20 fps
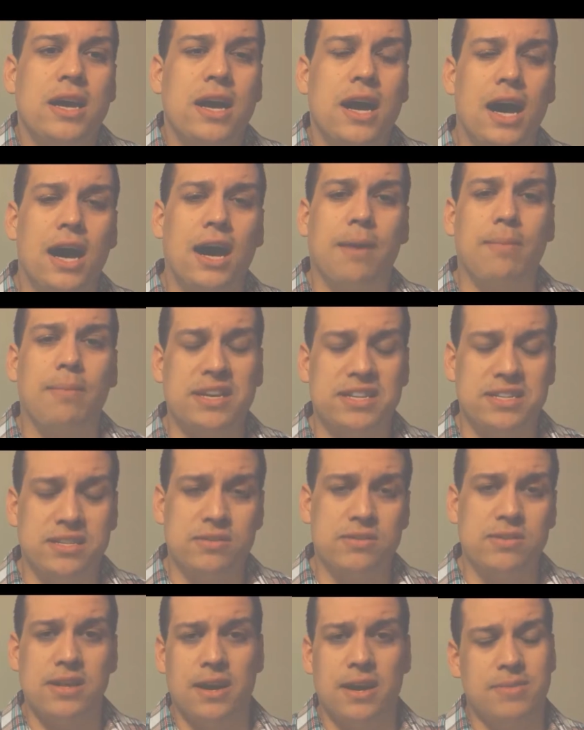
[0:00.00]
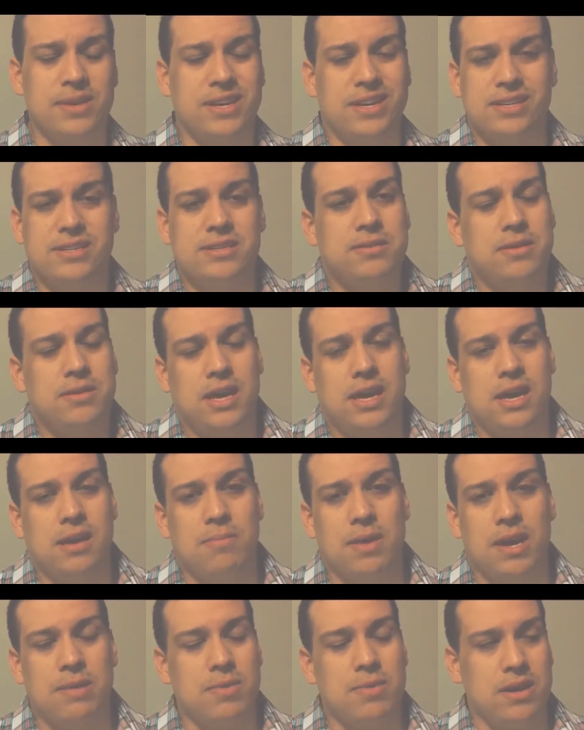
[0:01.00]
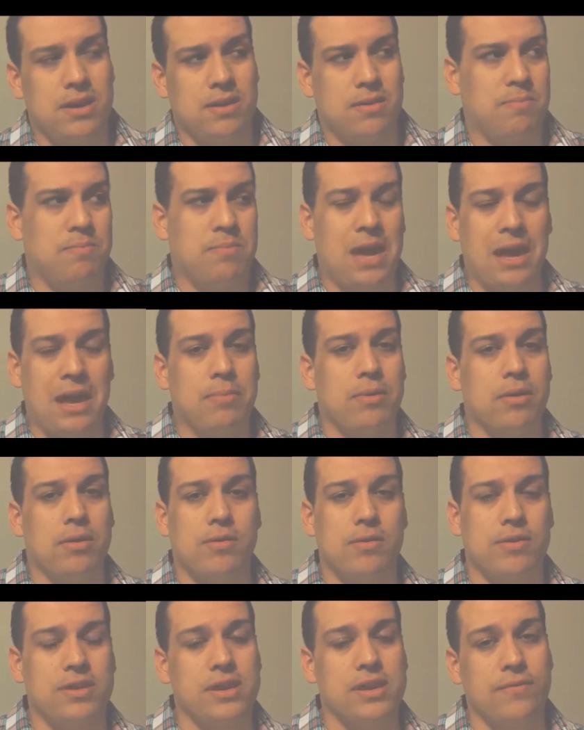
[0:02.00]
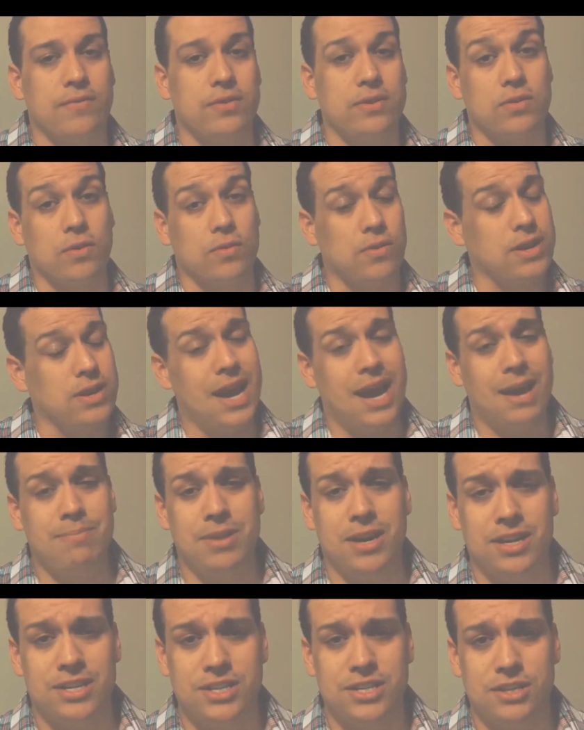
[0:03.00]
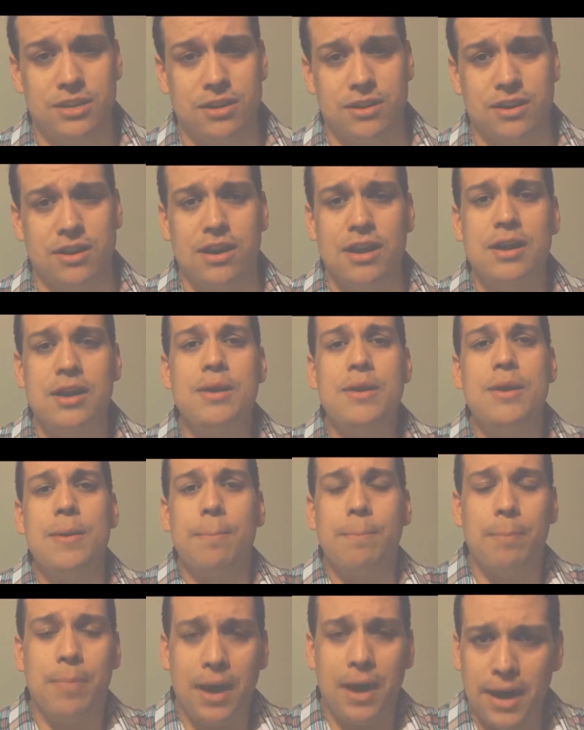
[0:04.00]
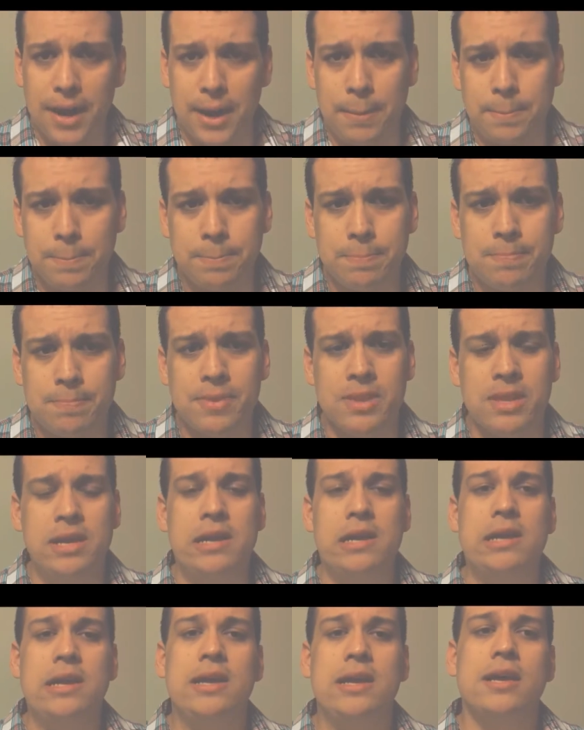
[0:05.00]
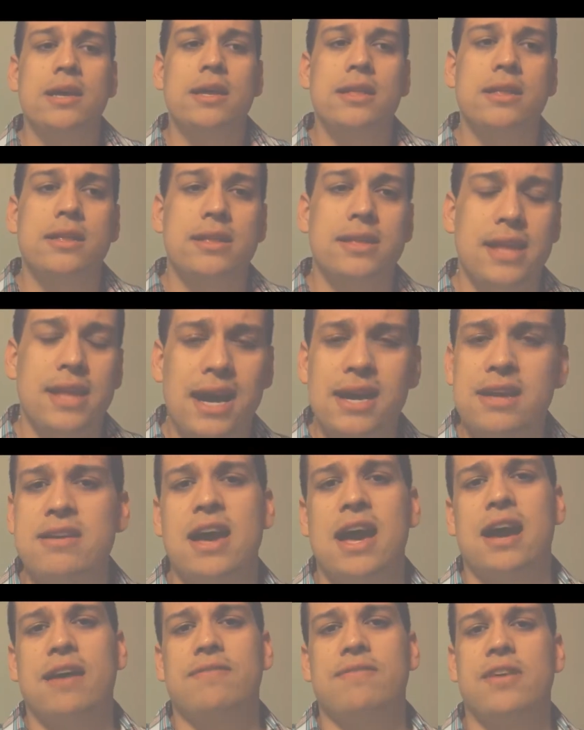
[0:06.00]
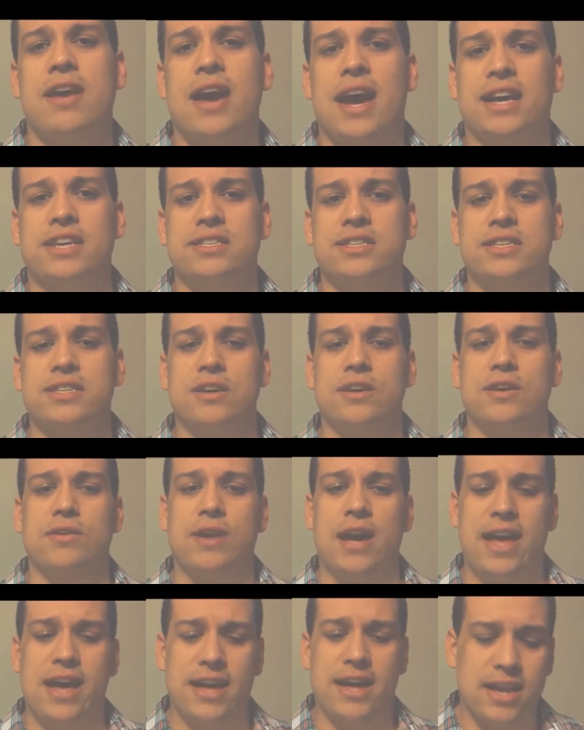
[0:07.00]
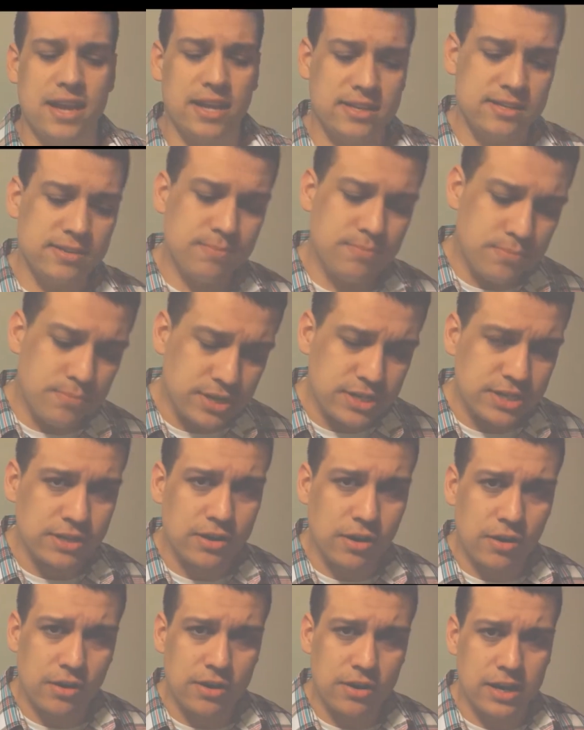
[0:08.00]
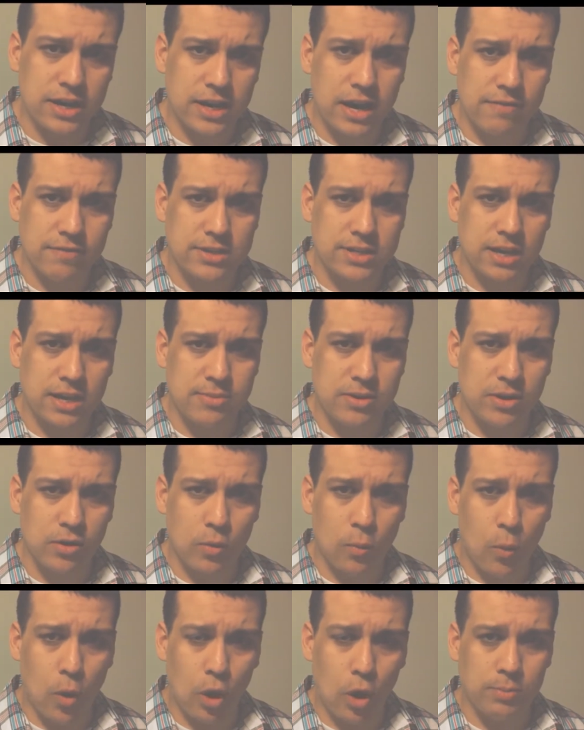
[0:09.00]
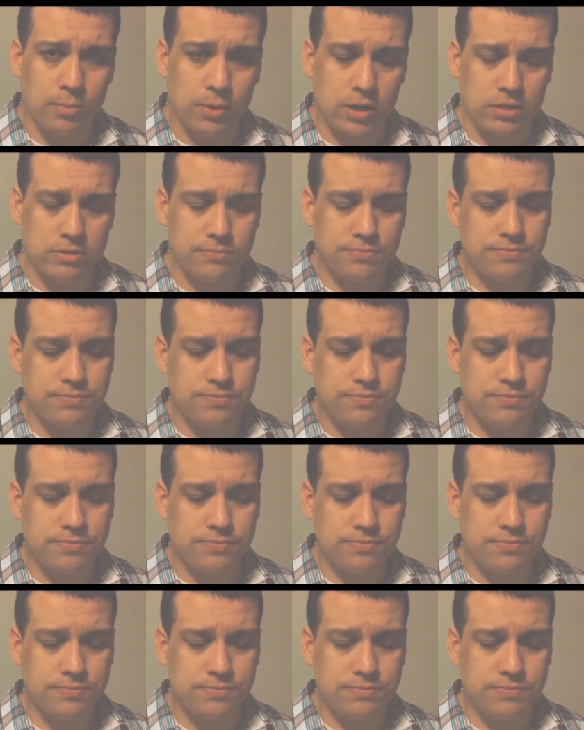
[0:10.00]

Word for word: Um, I do that because, hey, maybe people are the inventory. I'm not sure. But now you have to actually go ahead and put your card in every time you go to Walmart